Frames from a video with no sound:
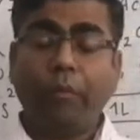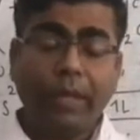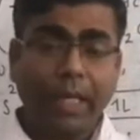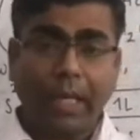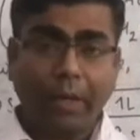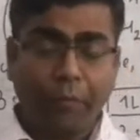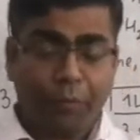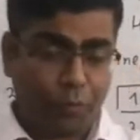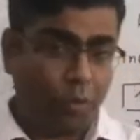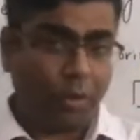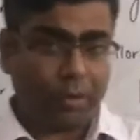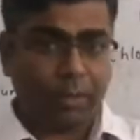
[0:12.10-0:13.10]
we
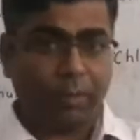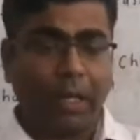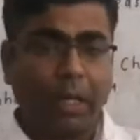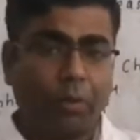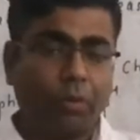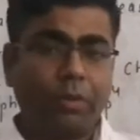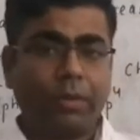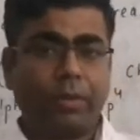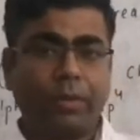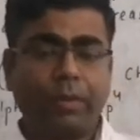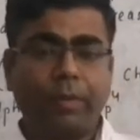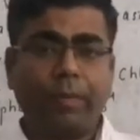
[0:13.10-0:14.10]
have talked
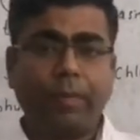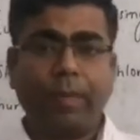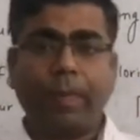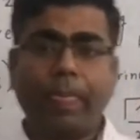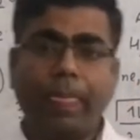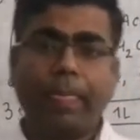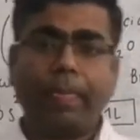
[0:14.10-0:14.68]
about